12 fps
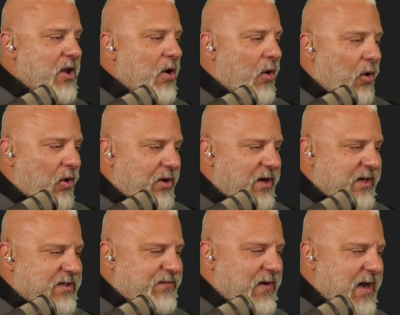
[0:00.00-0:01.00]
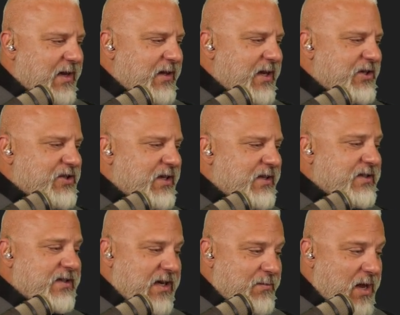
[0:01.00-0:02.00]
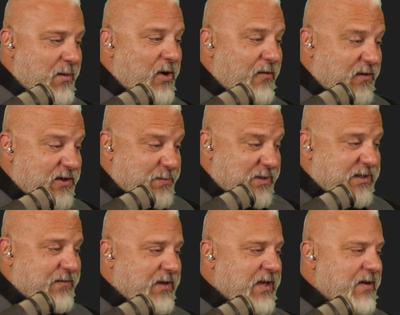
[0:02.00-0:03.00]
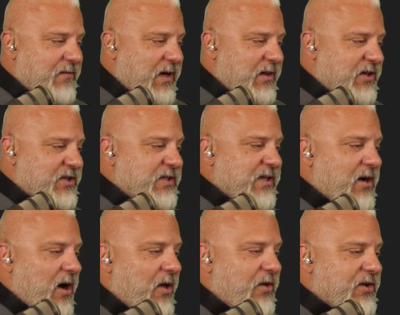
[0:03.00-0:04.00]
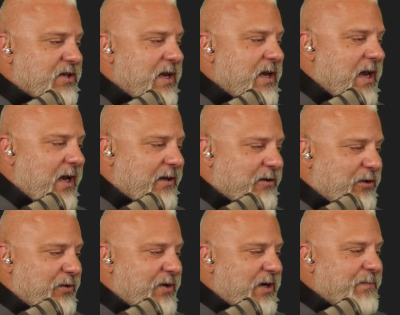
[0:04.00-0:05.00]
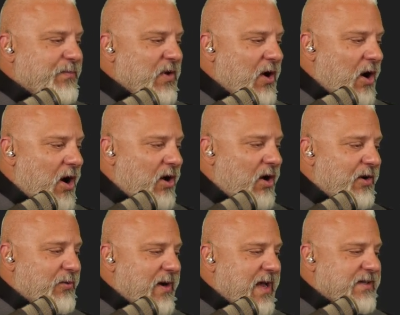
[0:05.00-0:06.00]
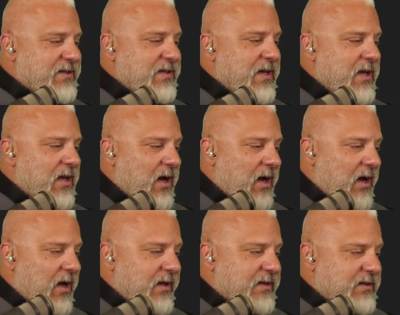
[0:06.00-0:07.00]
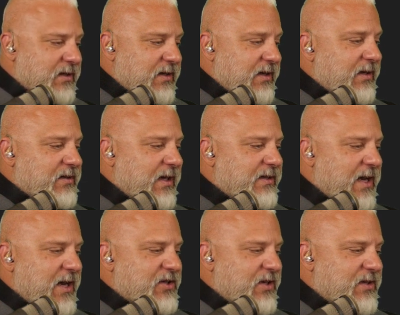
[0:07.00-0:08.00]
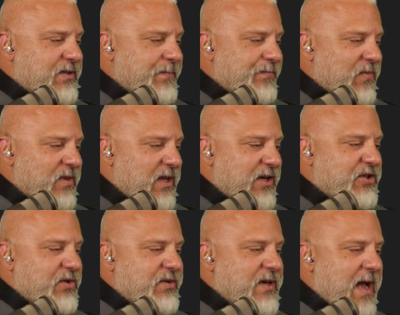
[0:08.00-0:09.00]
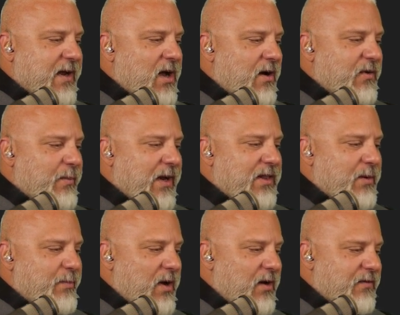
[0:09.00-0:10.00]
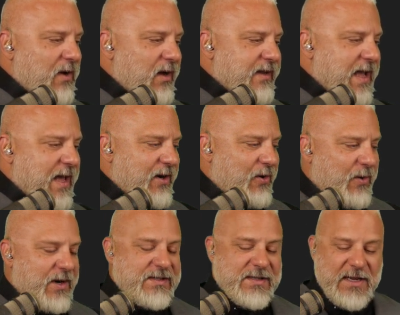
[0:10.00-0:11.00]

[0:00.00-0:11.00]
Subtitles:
ordinance violations, see memo for specific violations, and others, including all arrests, citations issued not covered by the above categories.